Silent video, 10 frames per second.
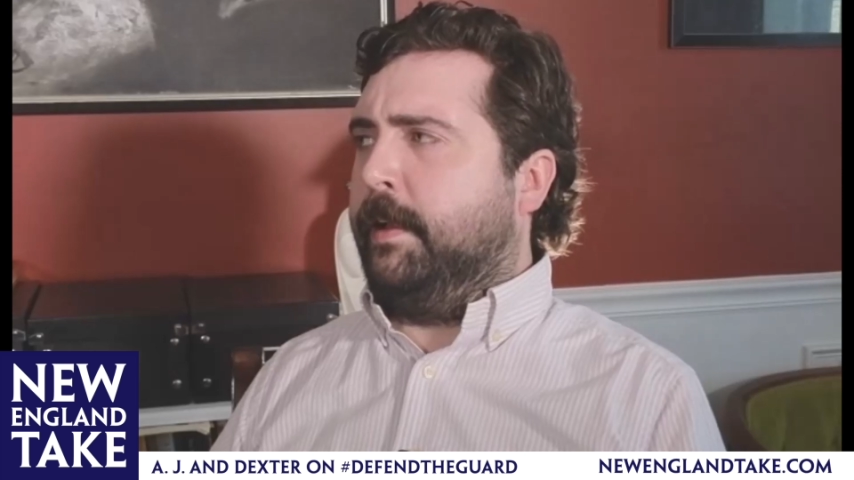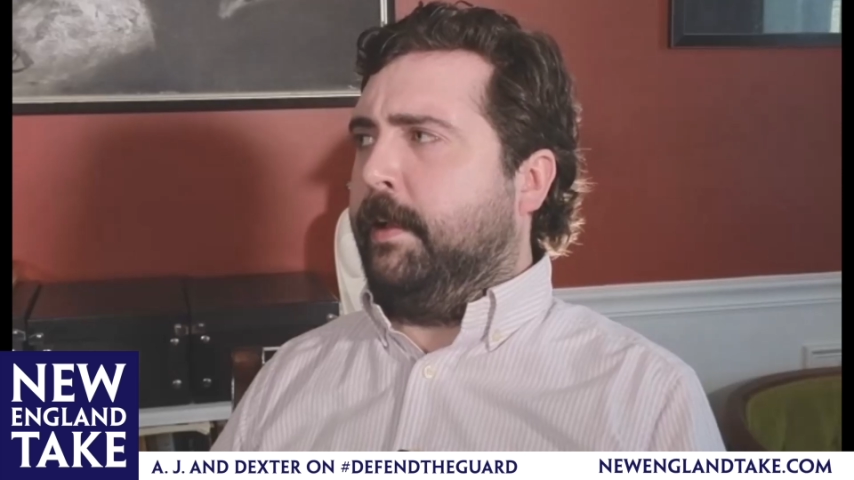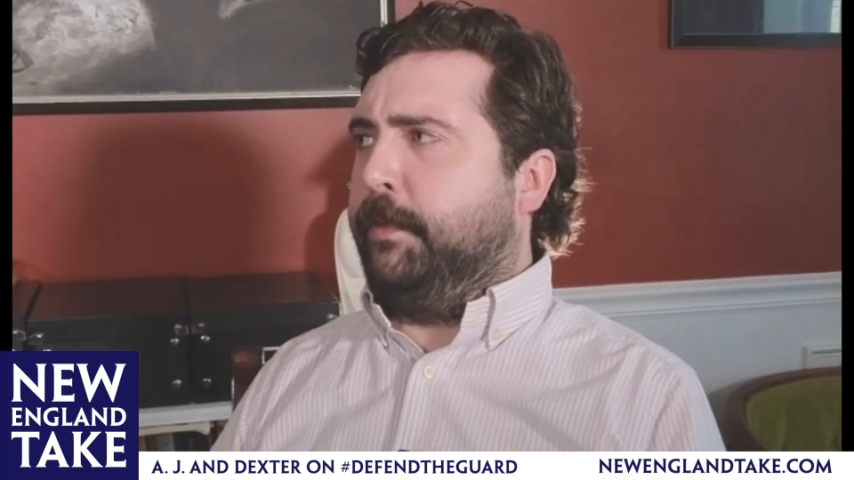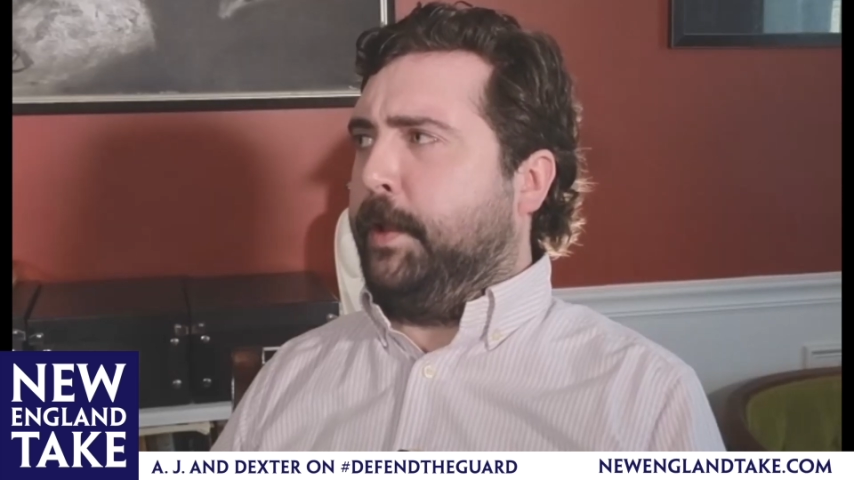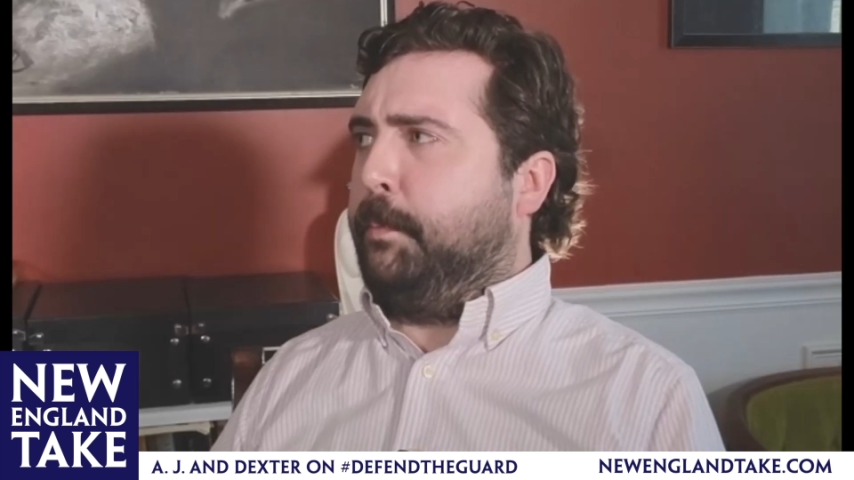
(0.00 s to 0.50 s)

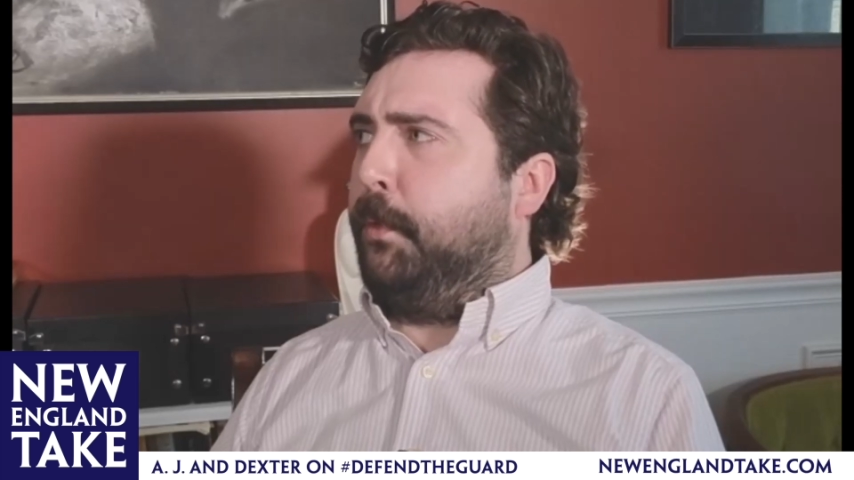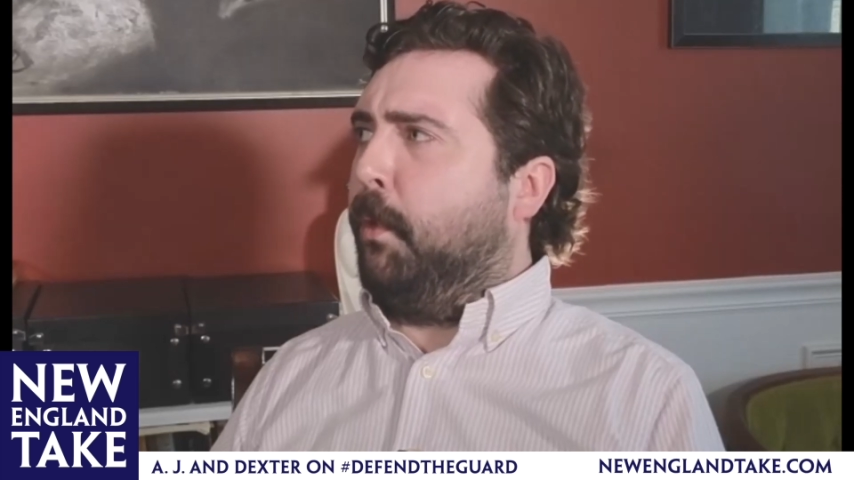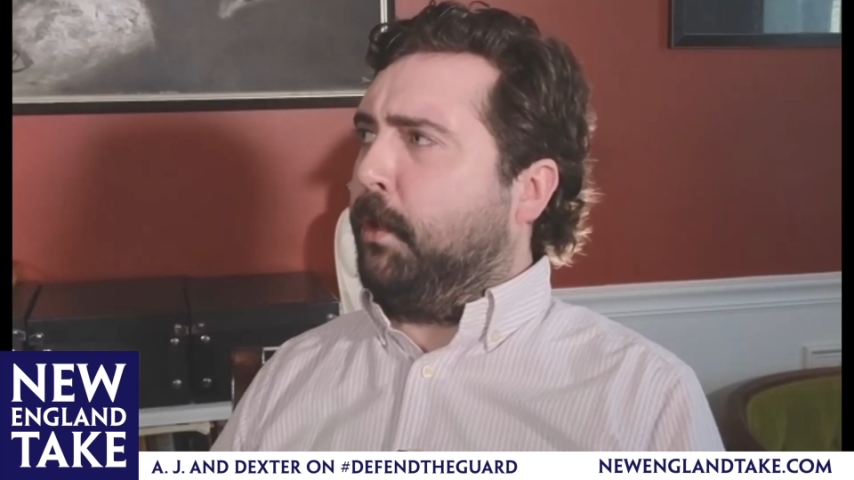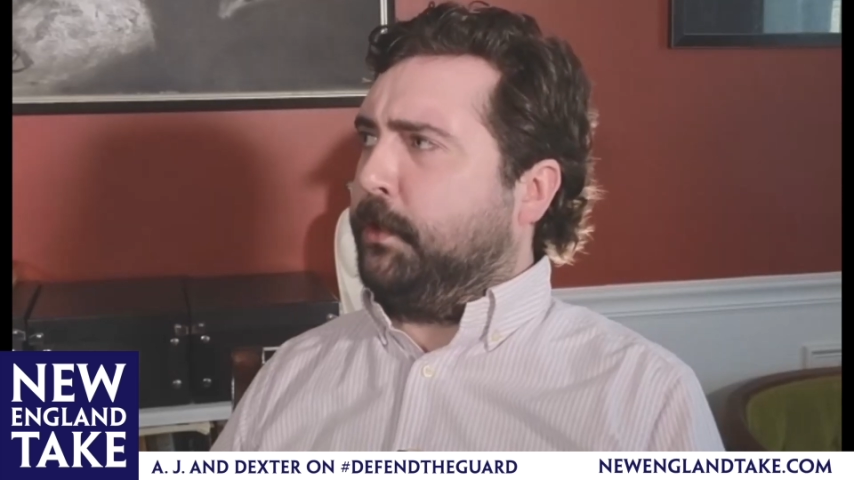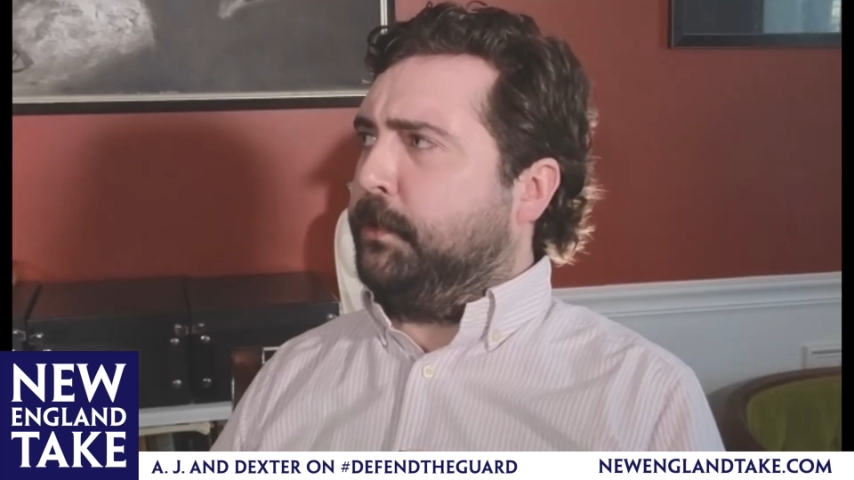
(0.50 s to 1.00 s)

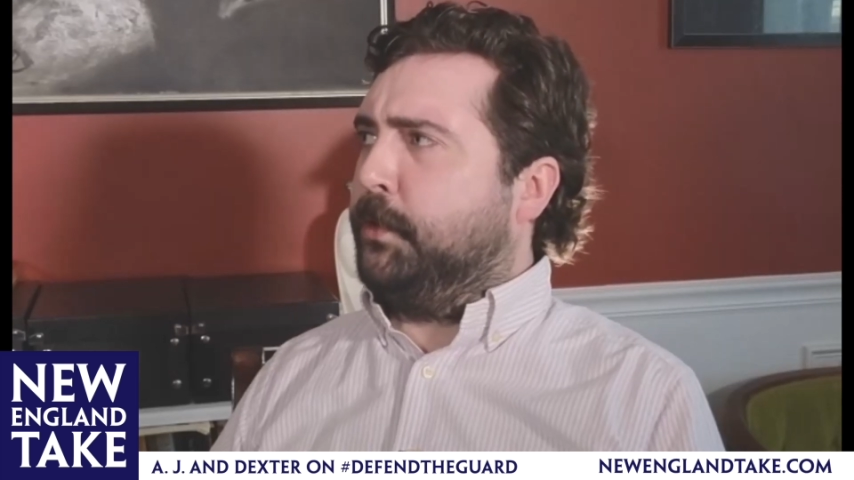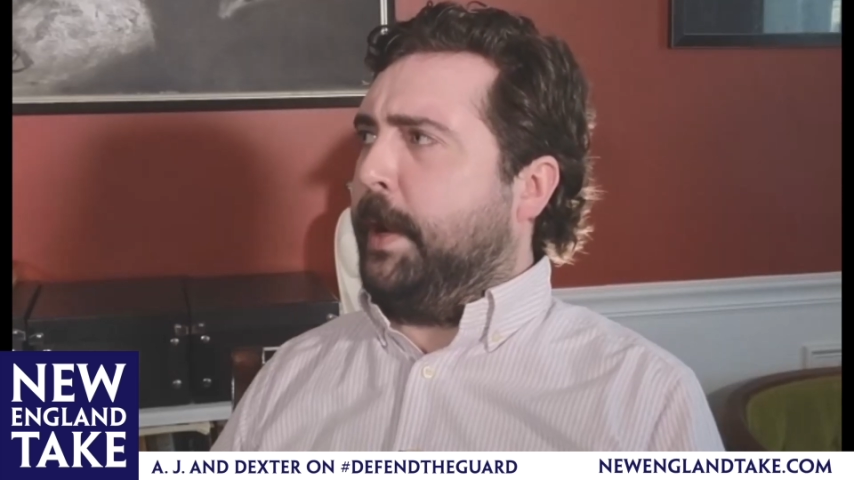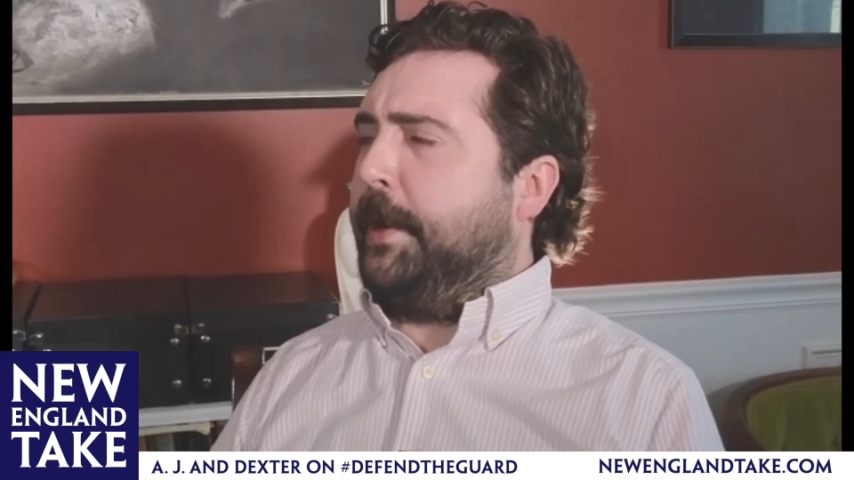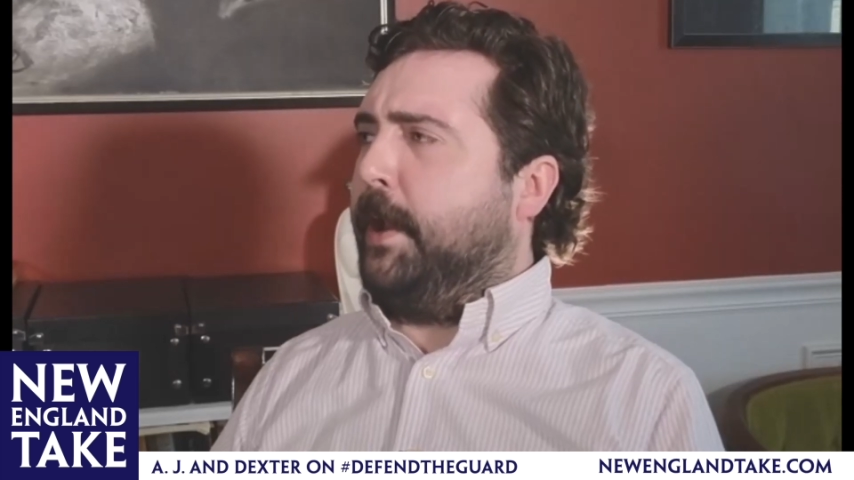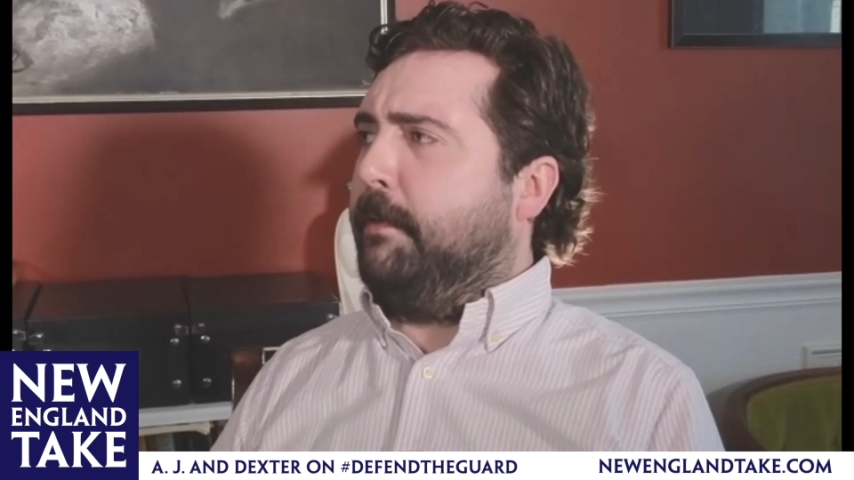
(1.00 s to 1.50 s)
important
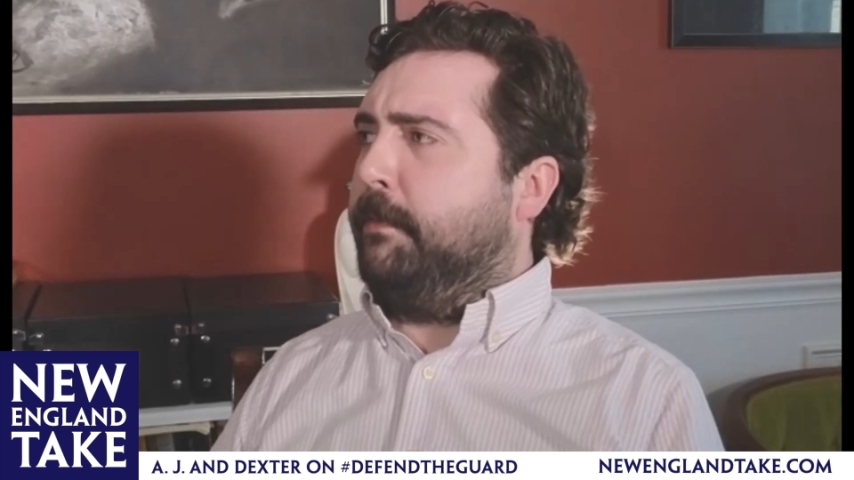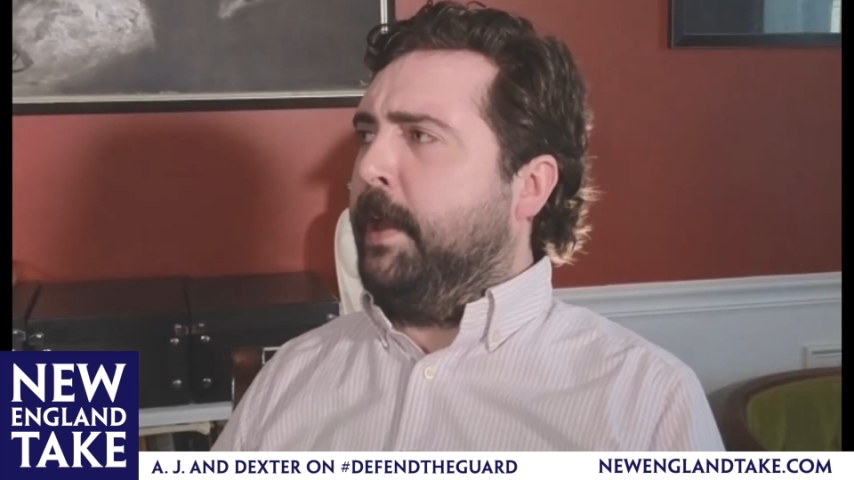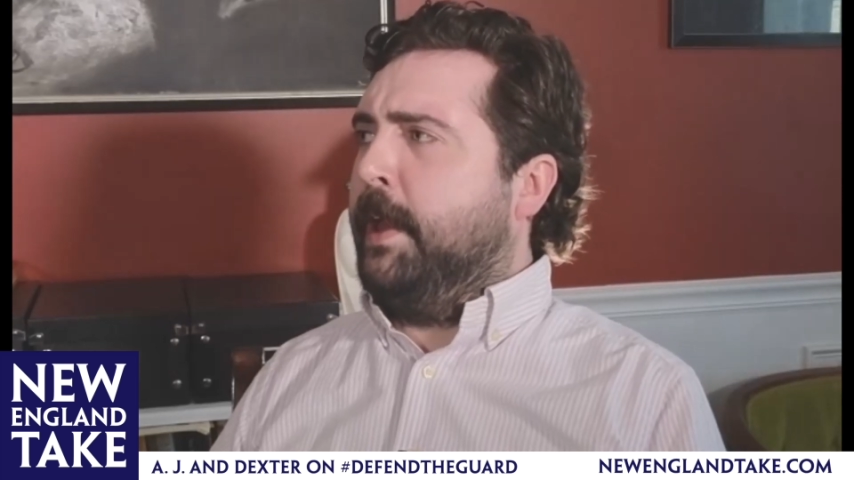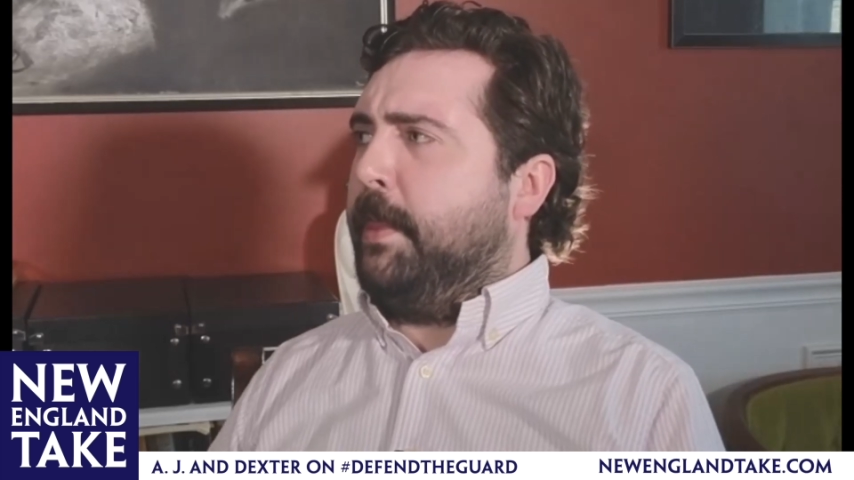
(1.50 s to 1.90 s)
trade-off